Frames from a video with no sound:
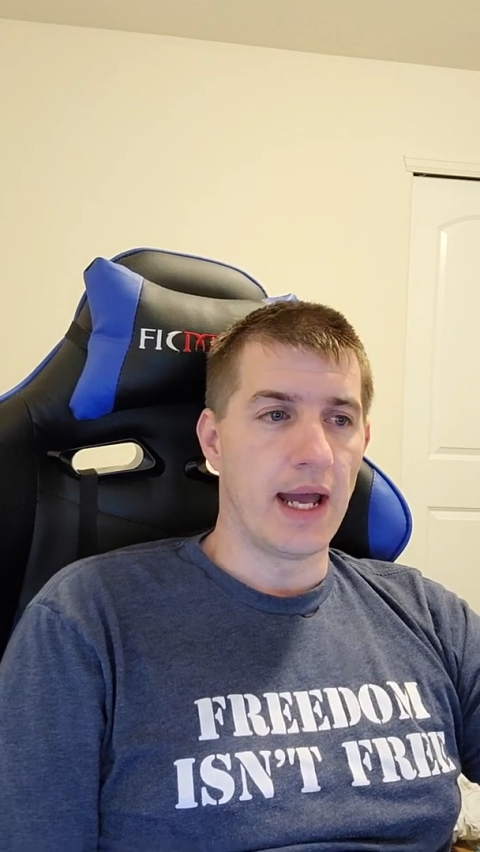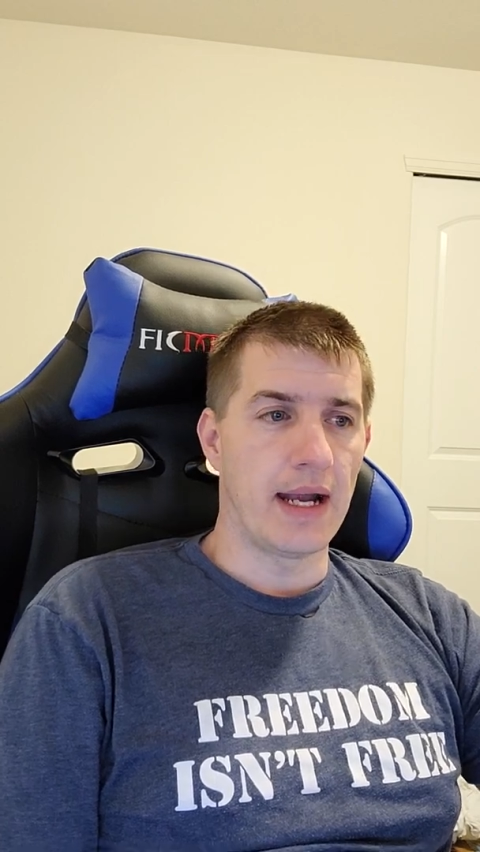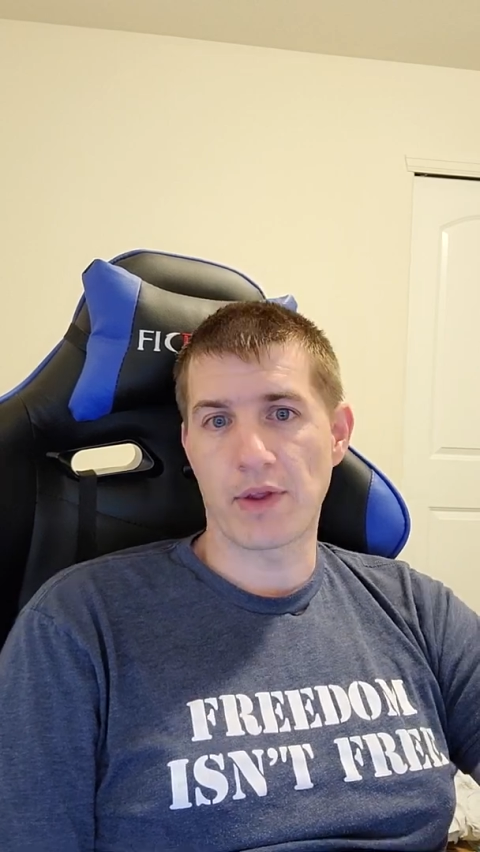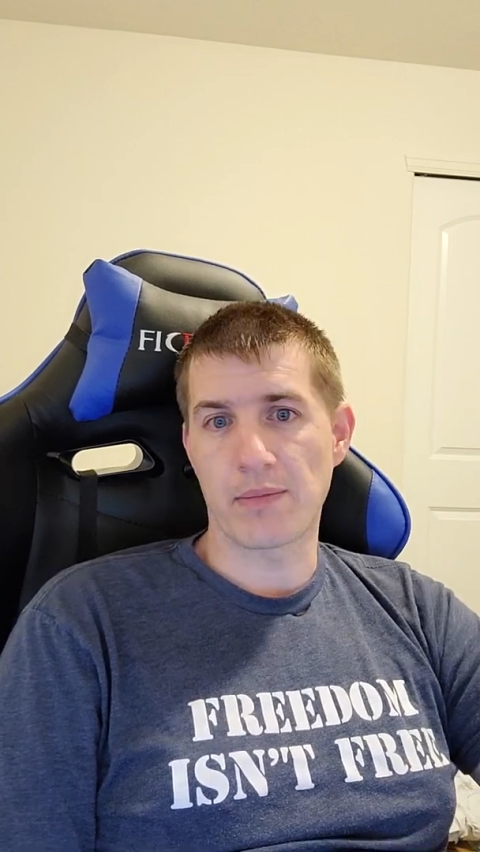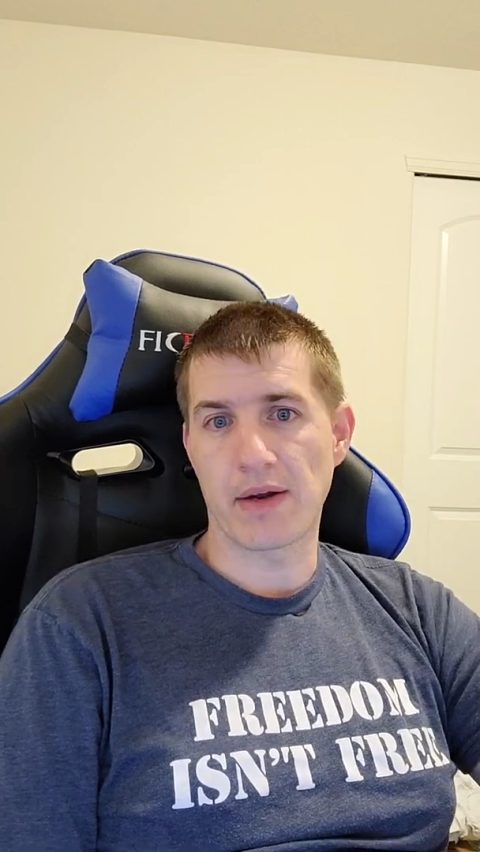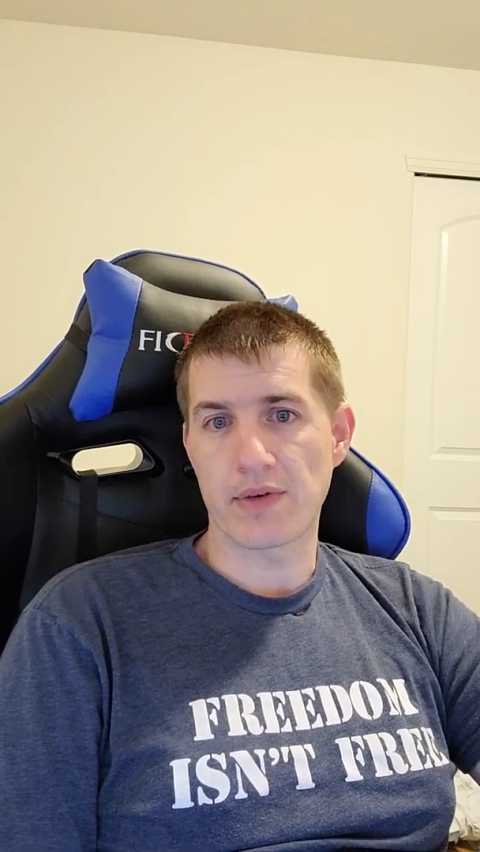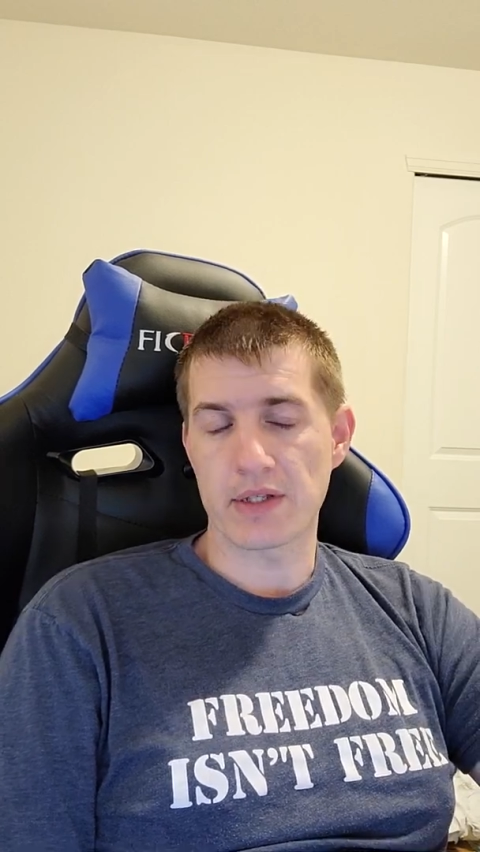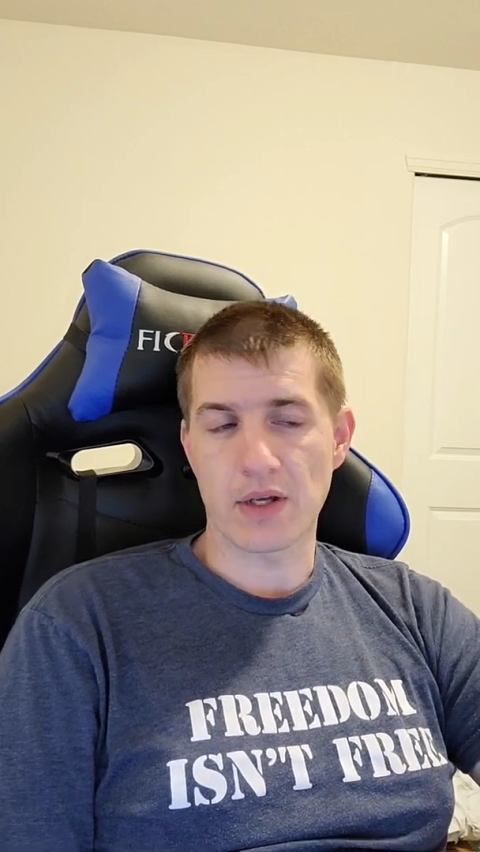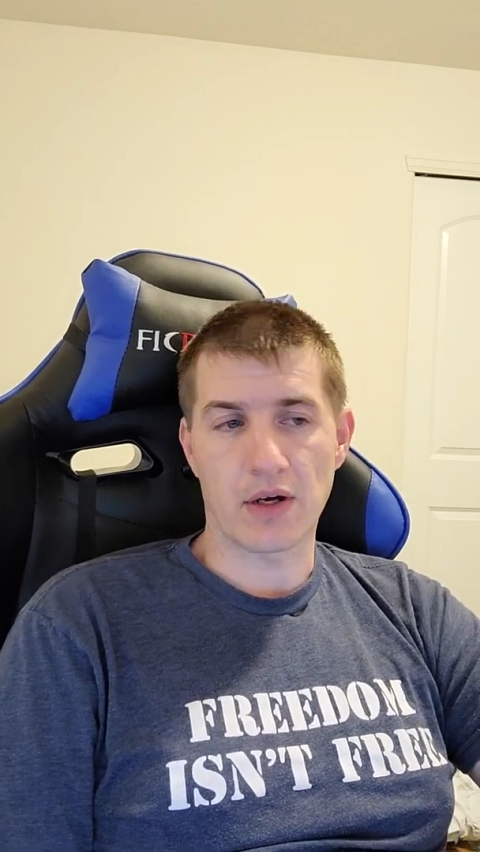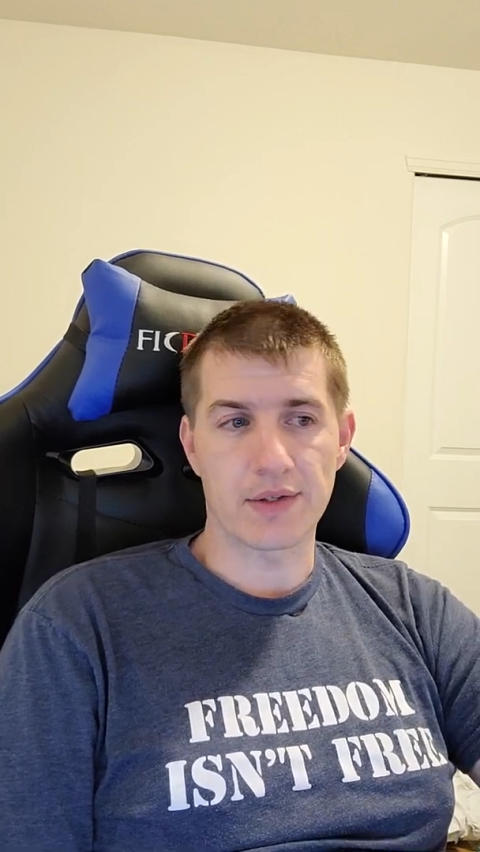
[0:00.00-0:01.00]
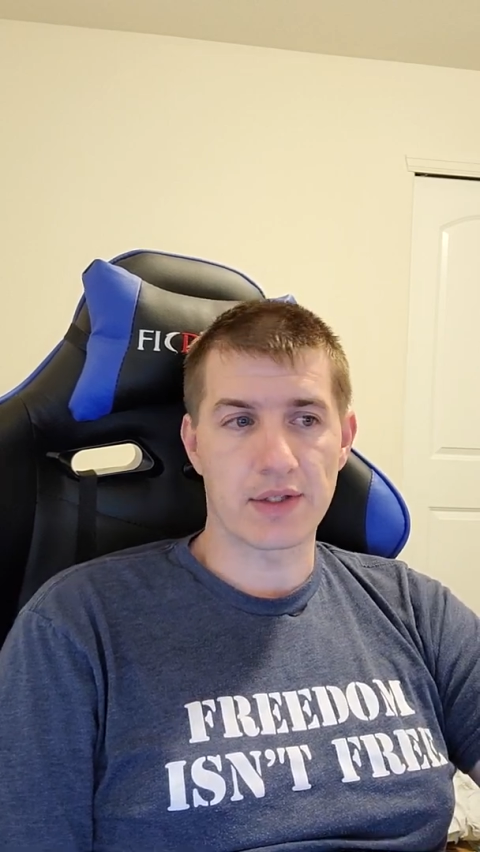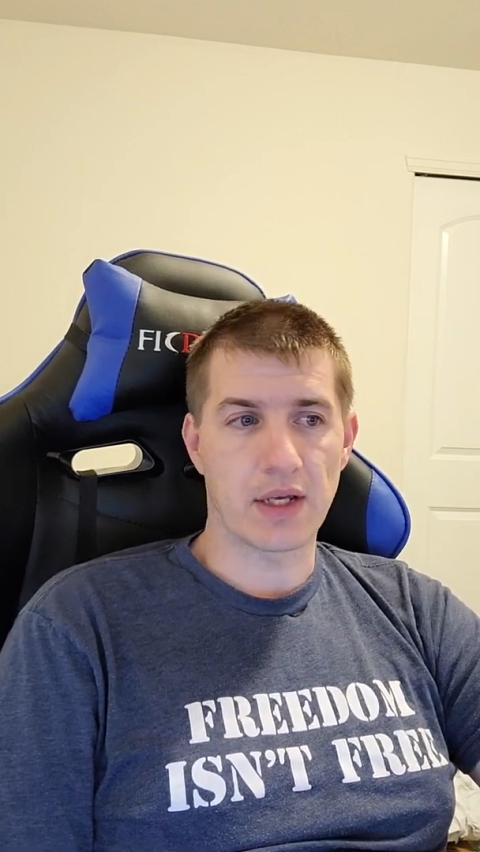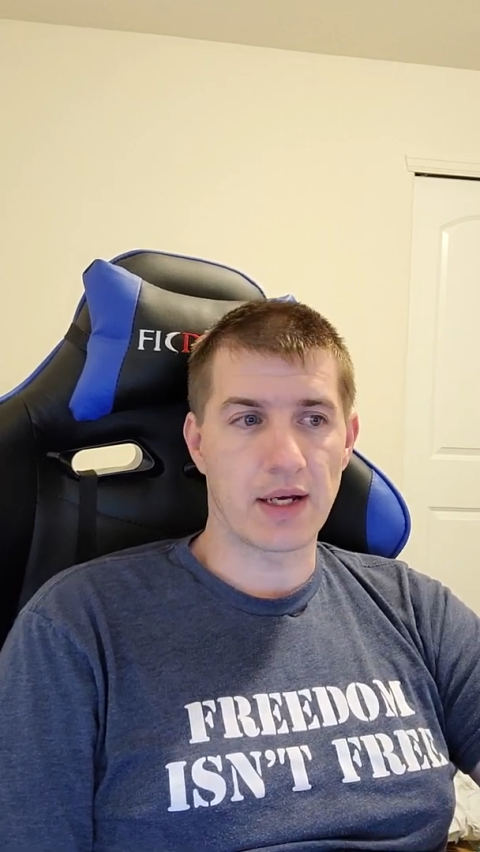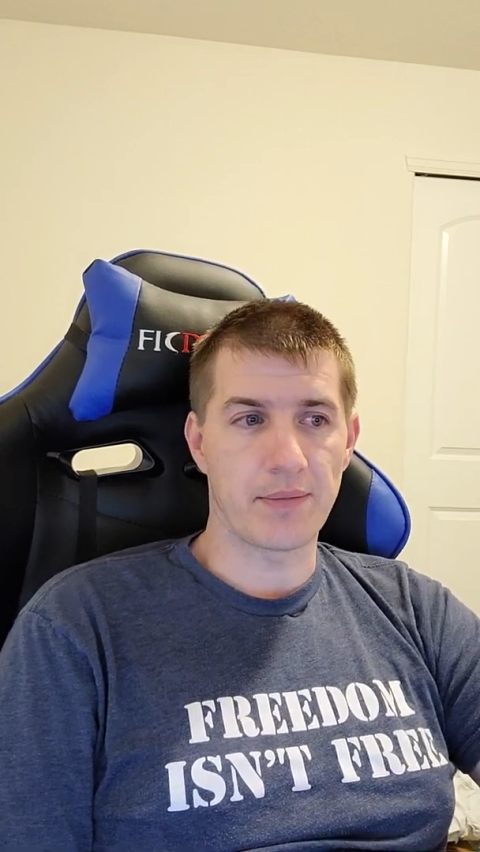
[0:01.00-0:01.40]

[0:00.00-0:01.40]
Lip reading: and with my results,